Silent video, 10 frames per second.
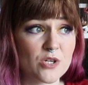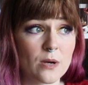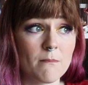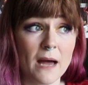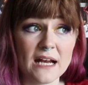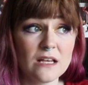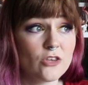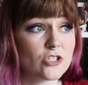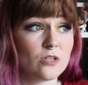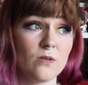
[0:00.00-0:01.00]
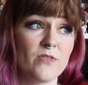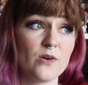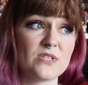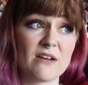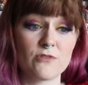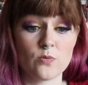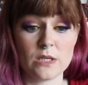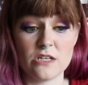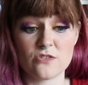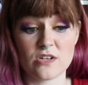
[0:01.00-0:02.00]
So combining the two of those after
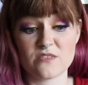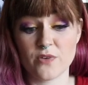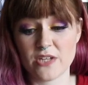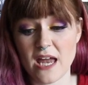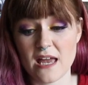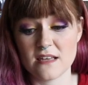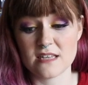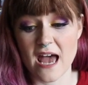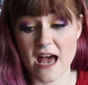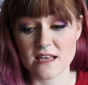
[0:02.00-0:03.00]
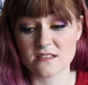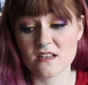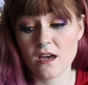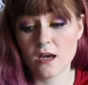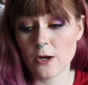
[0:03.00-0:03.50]
really stressful days has,